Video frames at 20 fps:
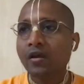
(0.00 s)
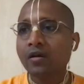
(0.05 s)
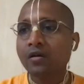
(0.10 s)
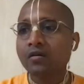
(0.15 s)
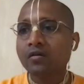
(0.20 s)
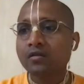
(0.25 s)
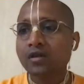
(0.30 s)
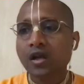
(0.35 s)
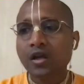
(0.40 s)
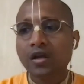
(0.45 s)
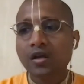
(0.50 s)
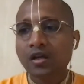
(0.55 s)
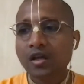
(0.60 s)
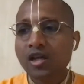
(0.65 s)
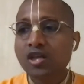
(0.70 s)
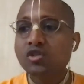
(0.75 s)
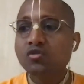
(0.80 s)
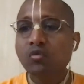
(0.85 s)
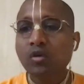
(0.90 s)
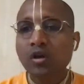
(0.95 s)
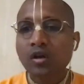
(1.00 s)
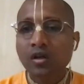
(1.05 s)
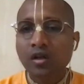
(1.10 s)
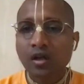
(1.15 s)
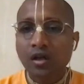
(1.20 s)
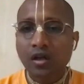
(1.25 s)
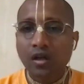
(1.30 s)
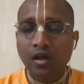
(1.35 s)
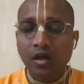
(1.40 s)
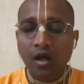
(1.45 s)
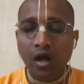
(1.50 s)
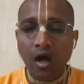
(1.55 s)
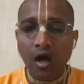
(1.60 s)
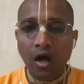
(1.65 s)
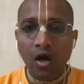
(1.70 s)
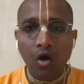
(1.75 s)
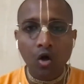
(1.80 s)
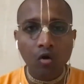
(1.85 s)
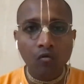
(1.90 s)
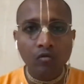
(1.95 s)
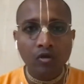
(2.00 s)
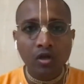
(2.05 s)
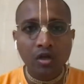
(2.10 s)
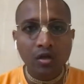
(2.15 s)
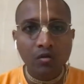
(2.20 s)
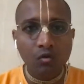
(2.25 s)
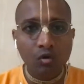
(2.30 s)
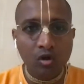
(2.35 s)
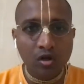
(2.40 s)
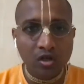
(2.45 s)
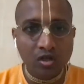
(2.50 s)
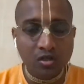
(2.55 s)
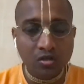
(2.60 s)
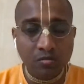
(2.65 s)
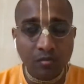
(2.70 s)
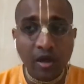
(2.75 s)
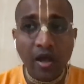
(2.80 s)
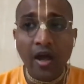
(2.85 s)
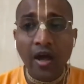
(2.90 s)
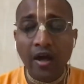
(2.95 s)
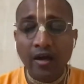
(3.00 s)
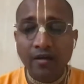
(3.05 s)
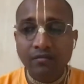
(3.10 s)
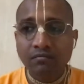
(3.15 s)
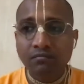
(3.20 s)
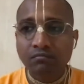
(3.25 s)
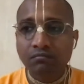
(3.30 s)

that each one of the devotees may have.